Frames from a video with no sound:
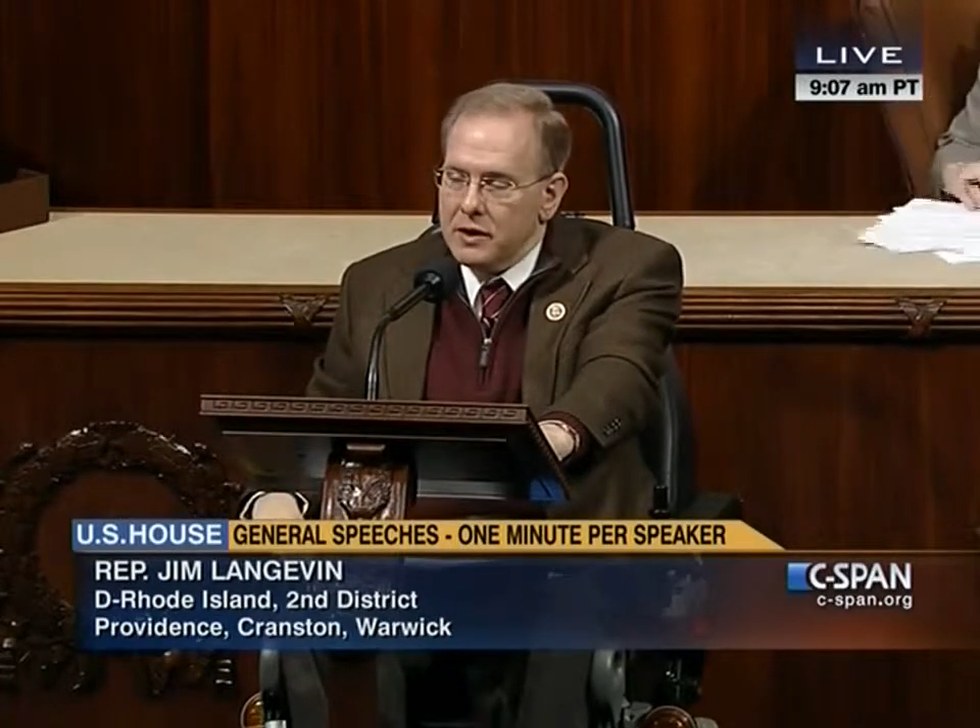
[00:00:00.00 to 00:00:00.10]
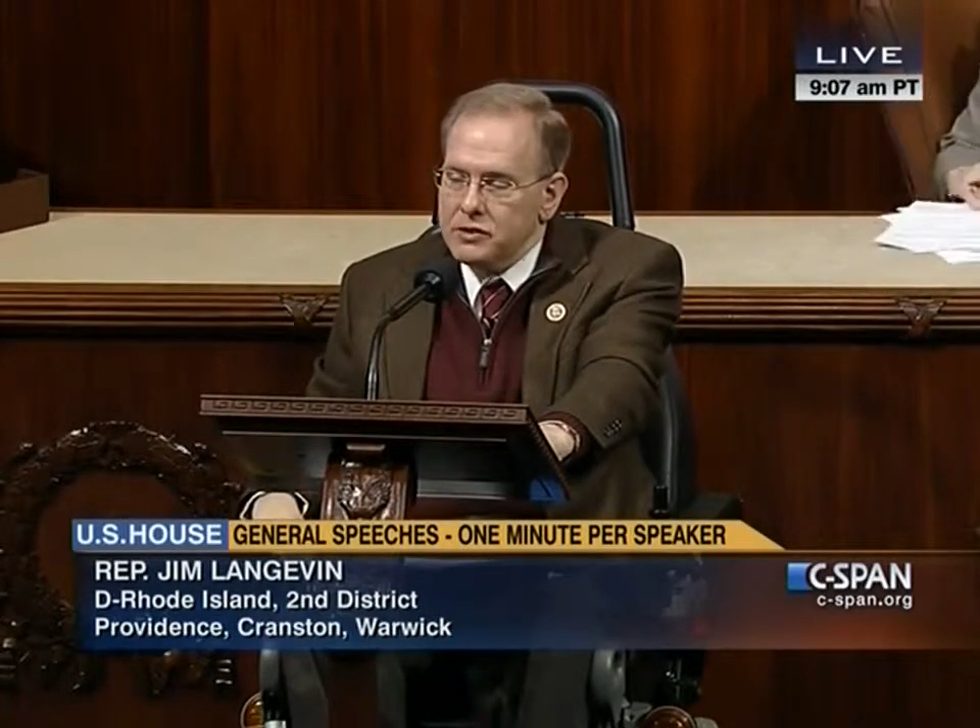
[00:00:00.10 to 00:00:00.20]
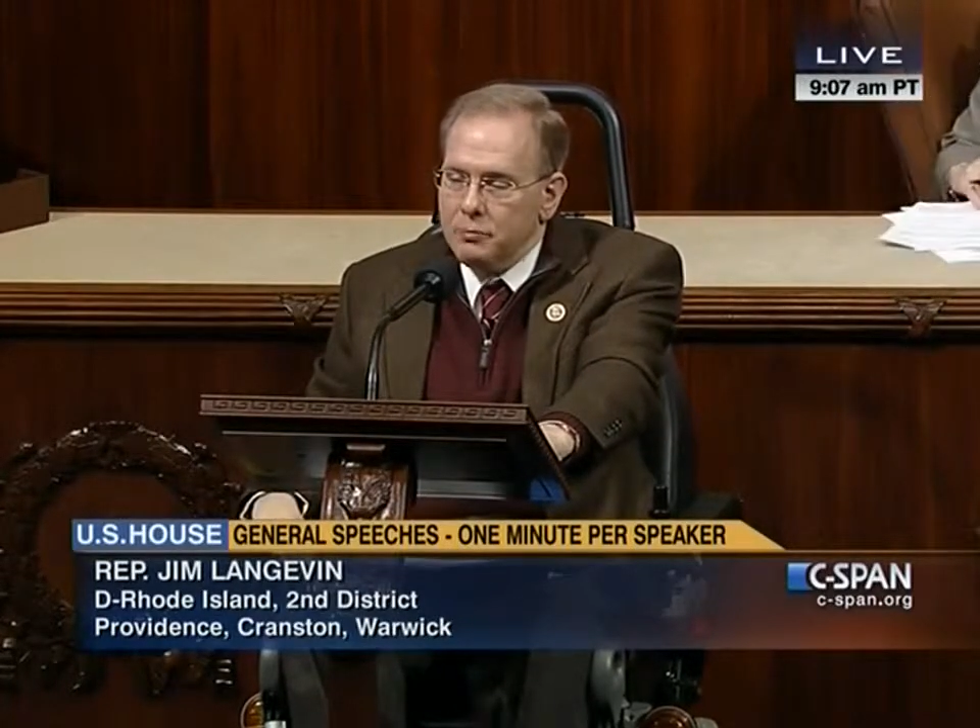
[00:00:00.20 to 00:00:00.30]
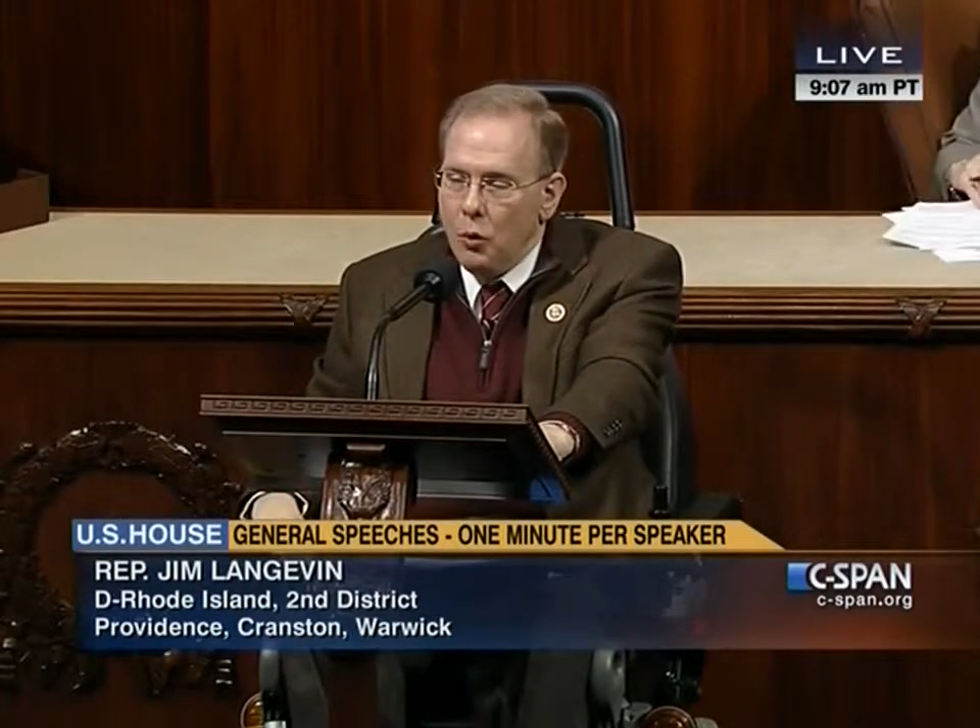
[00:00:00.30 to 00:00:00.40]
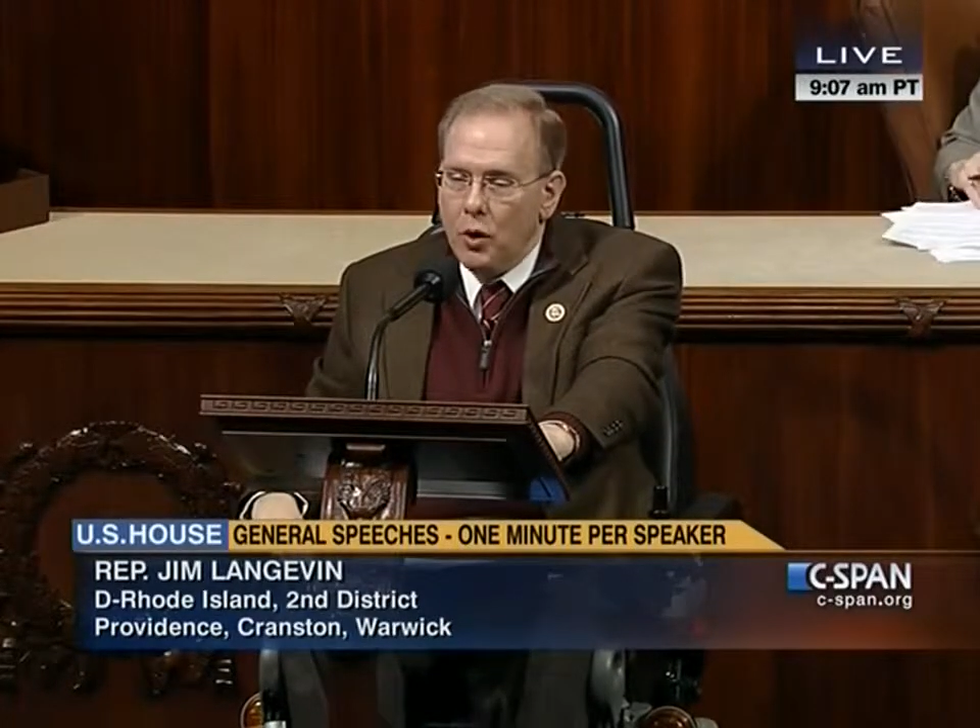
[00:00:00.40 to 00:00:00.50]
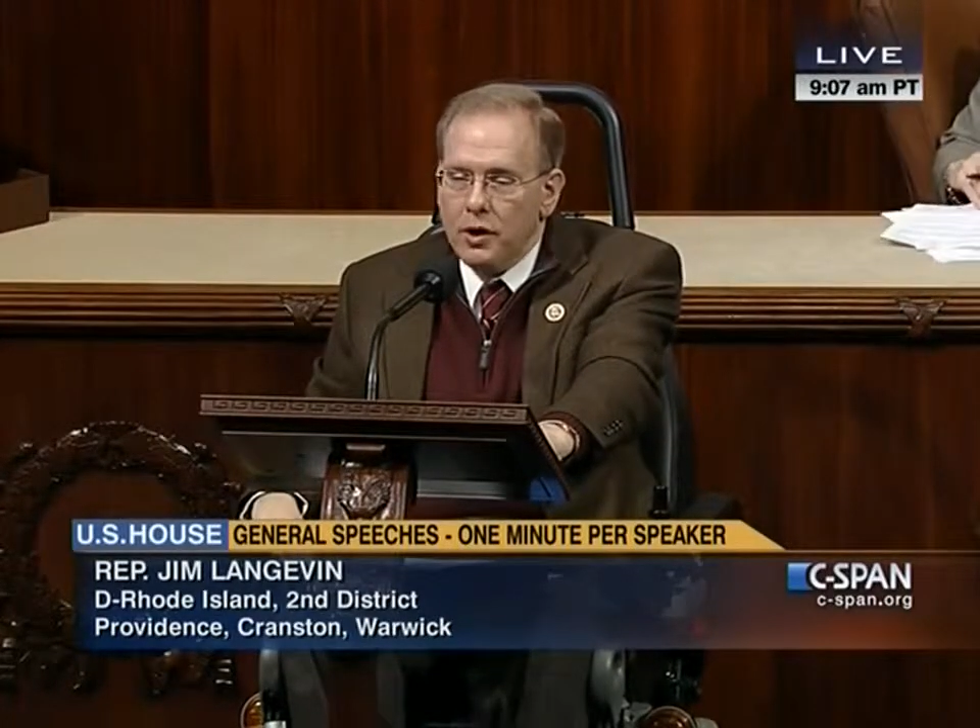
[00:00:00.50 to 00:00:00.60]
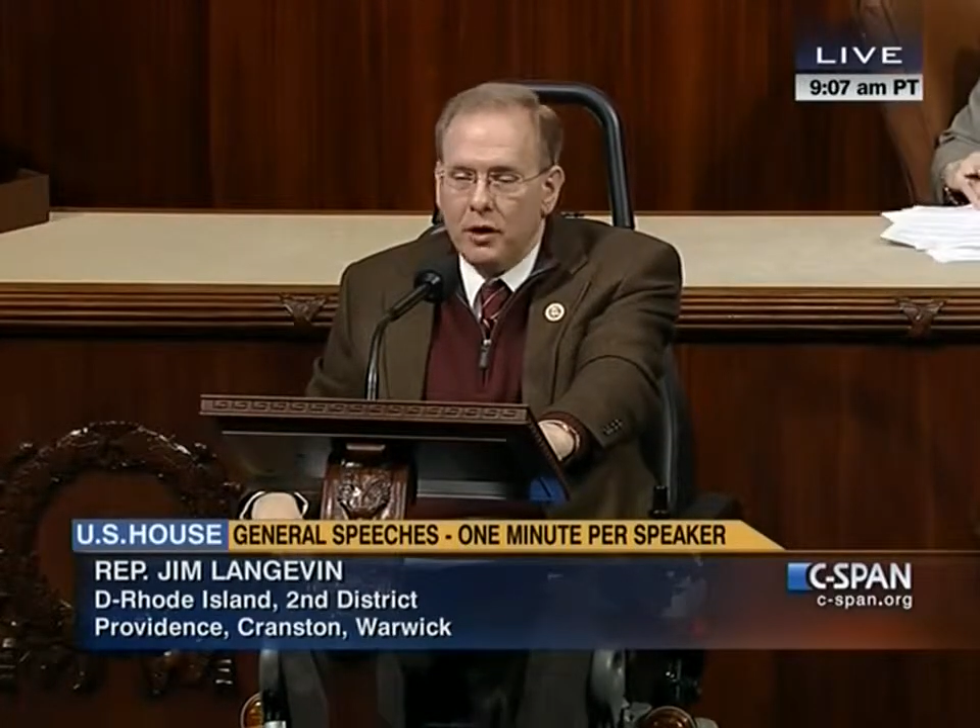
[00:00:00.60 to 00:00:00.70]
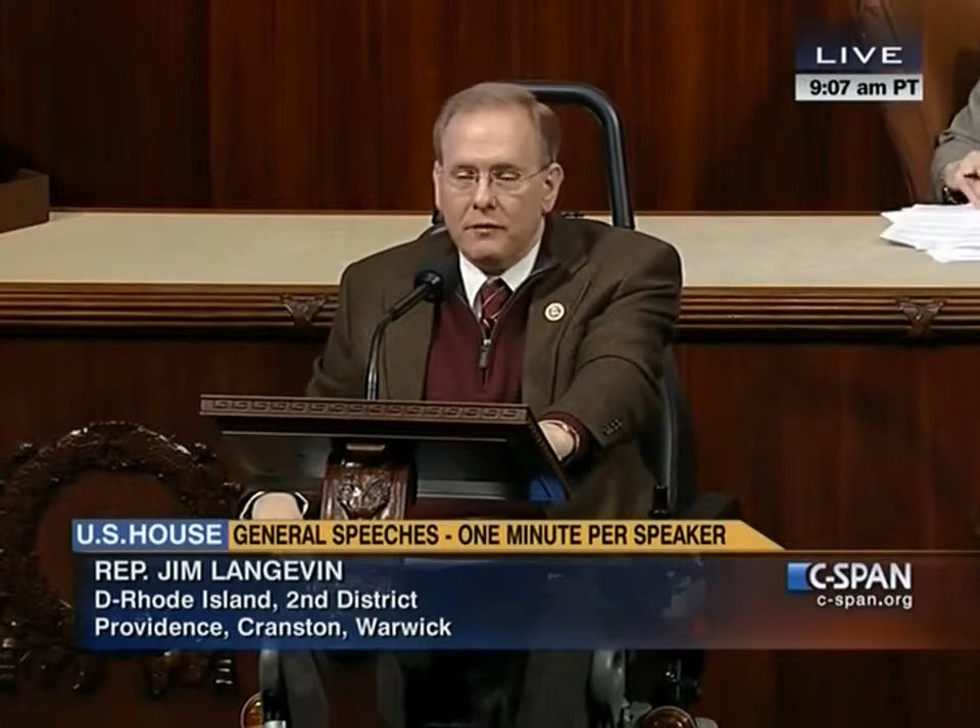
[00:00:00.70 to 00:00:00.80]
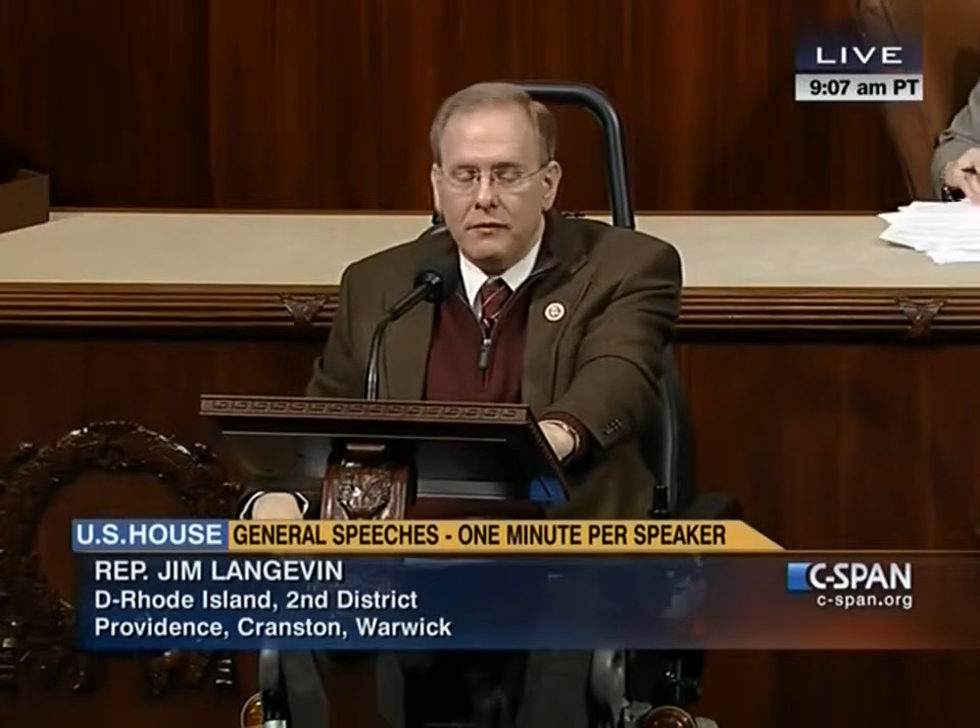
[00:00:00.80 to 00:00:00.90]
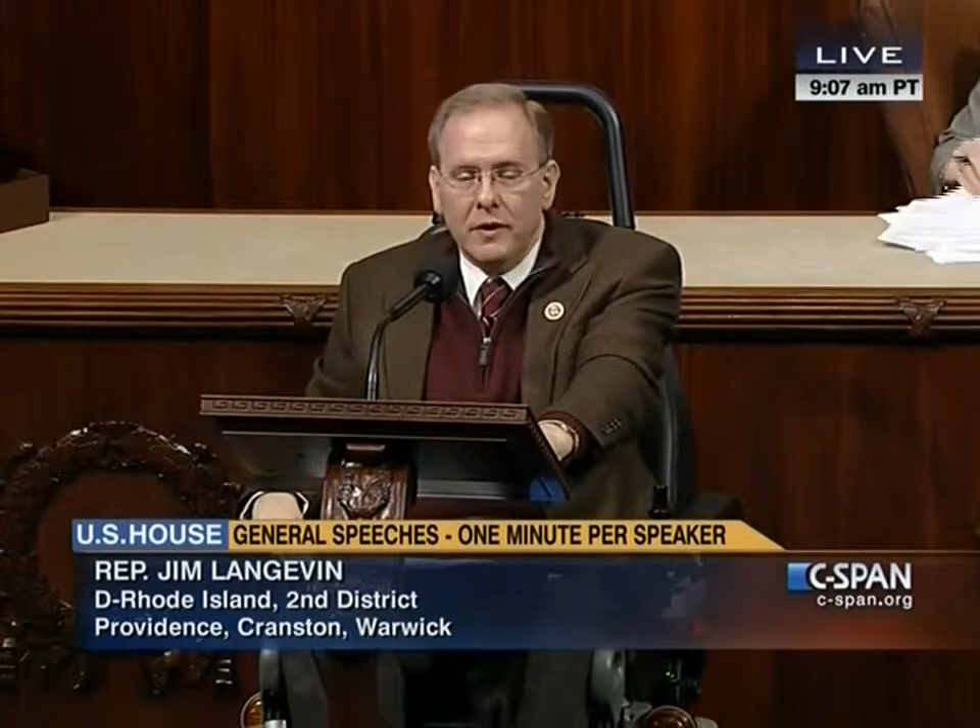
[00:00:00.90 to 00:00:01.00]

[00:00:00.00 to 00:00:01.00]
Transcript: support of